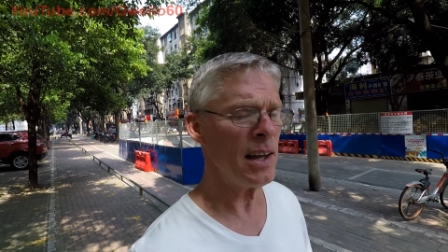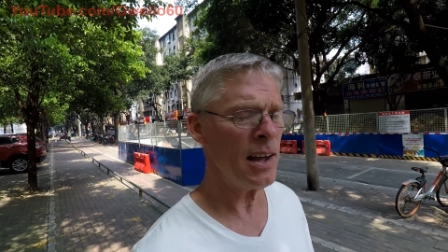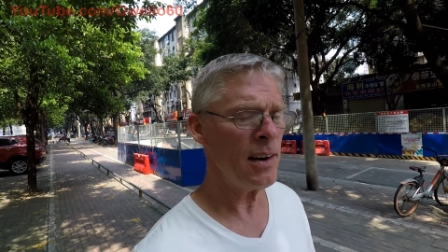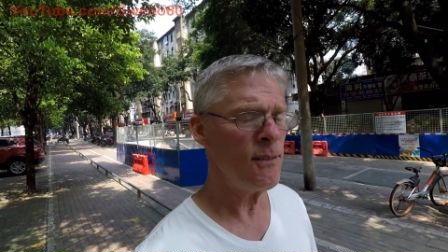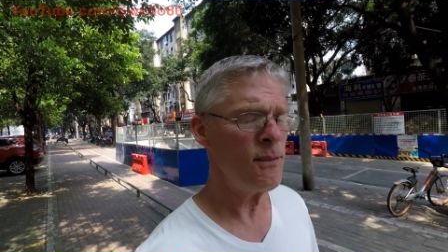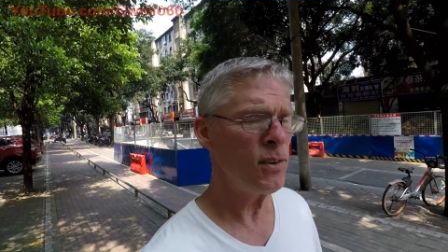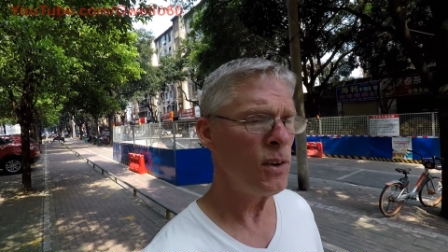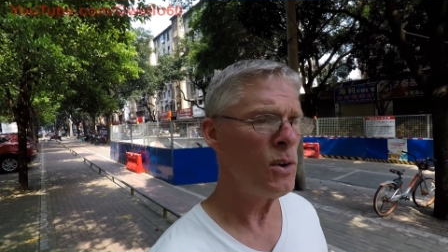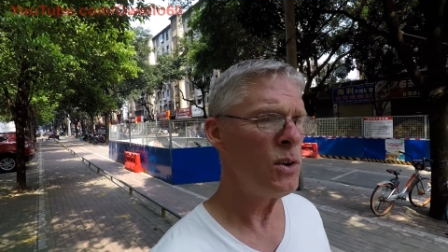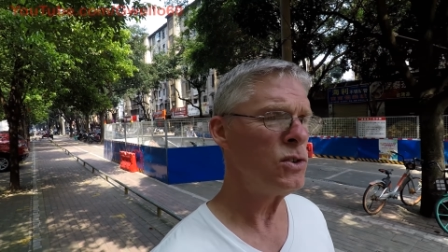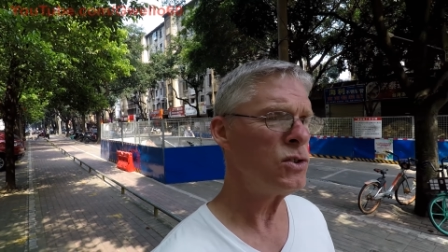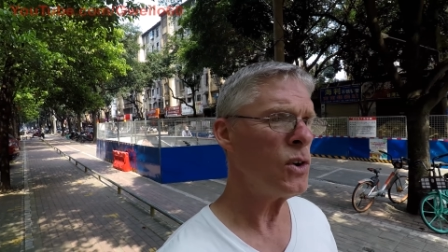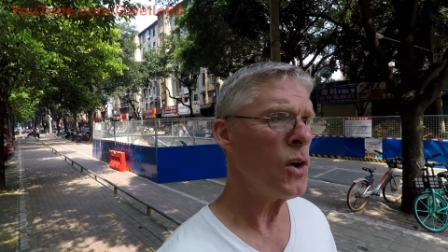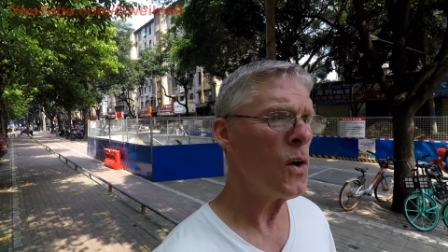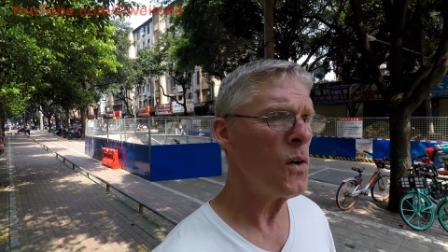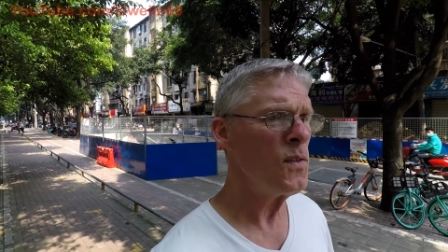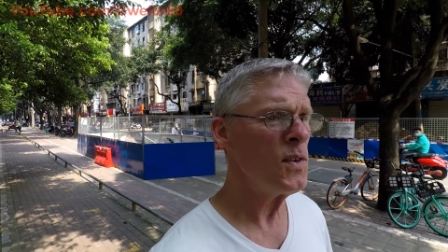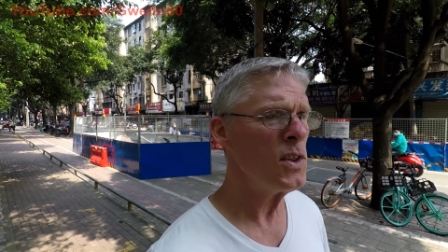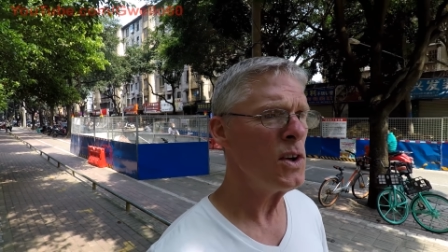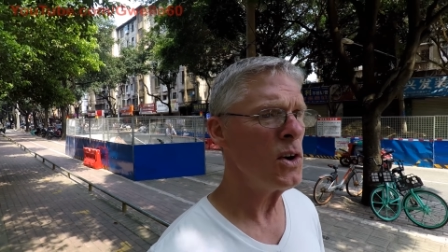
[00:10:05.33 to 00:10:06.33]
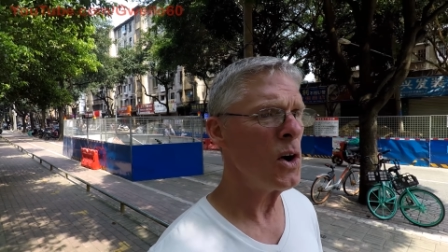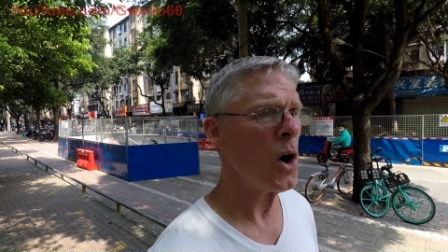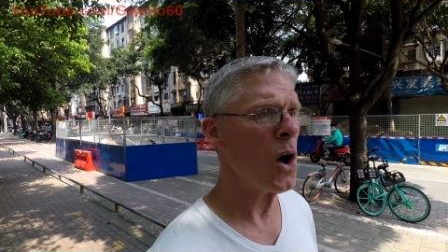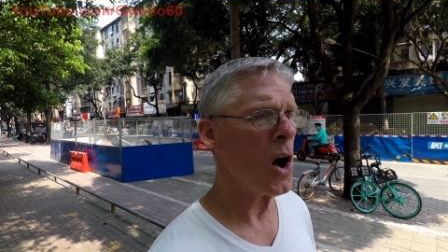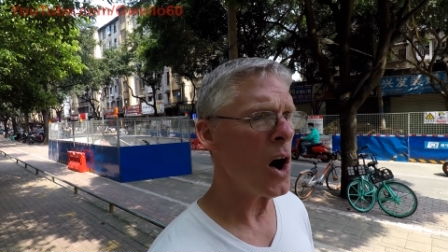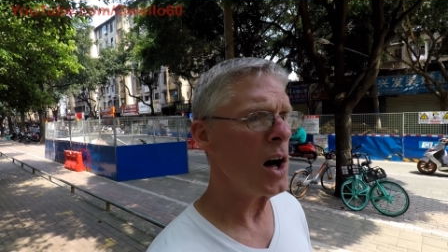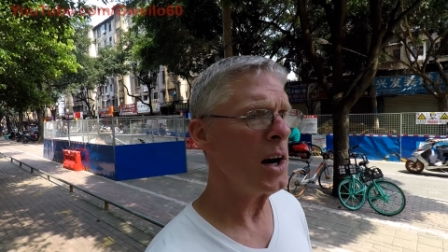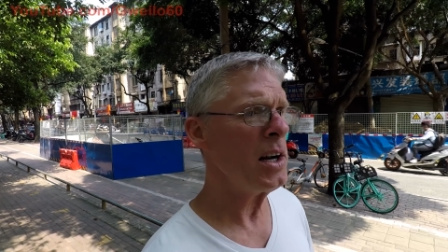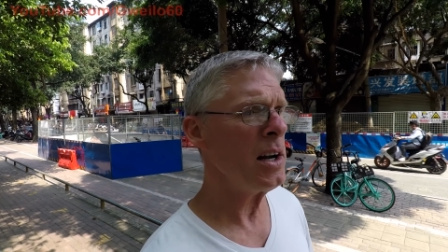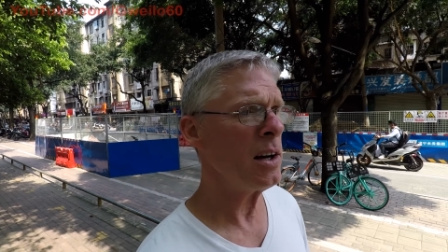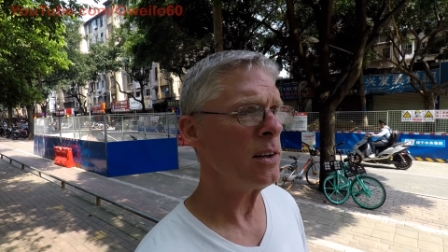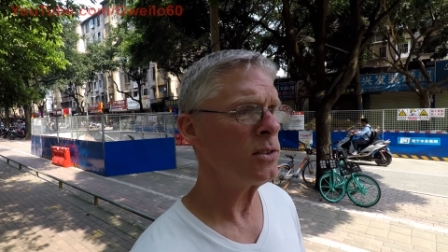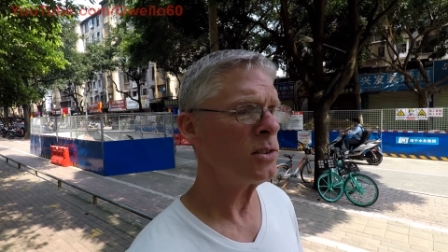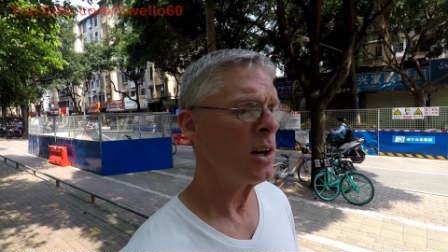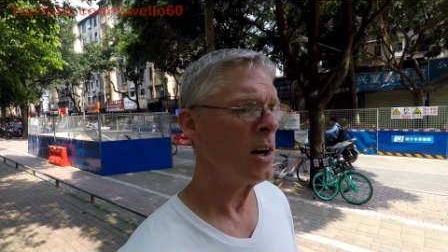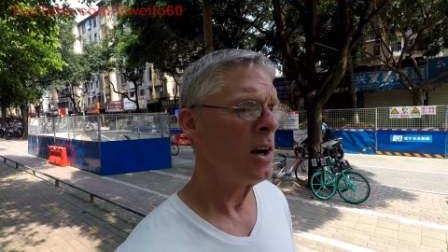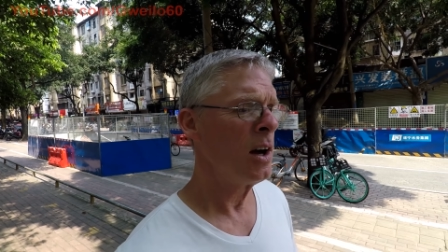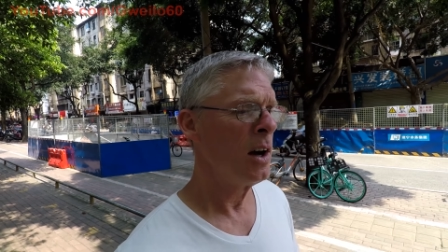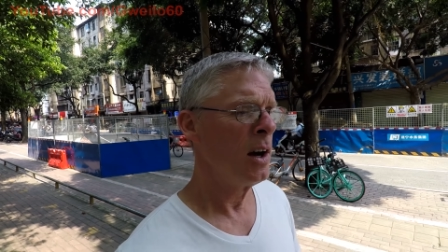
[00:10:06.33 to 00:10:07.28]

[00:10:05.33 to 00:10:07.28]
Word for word: influence over their audience,